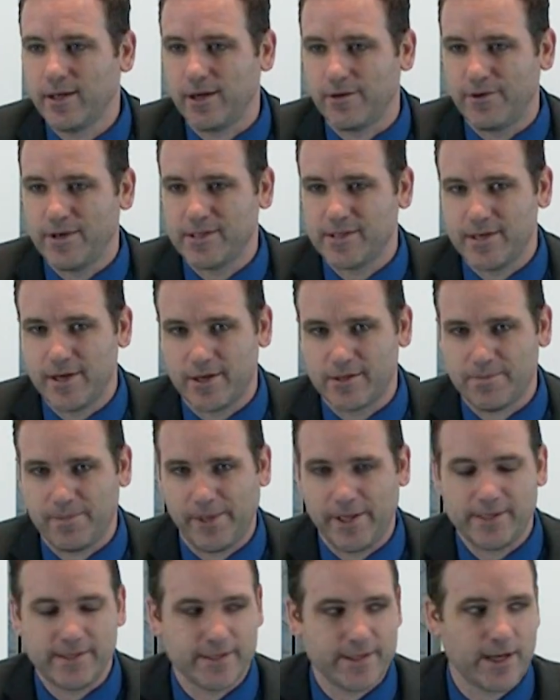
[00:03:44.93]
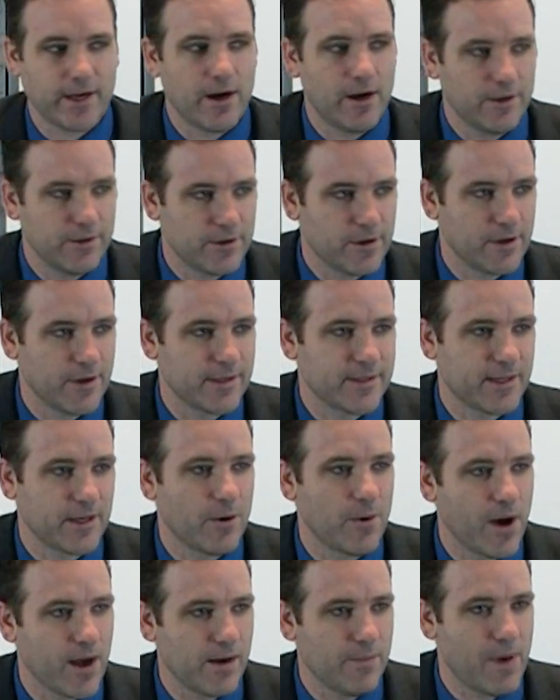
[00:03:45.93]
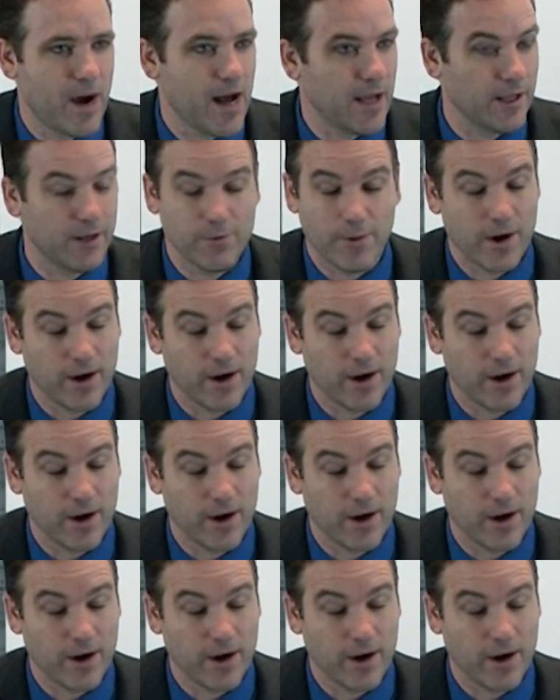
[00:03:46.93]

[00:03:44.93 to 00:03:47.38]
in recent years, places like Honduras and Guatemala,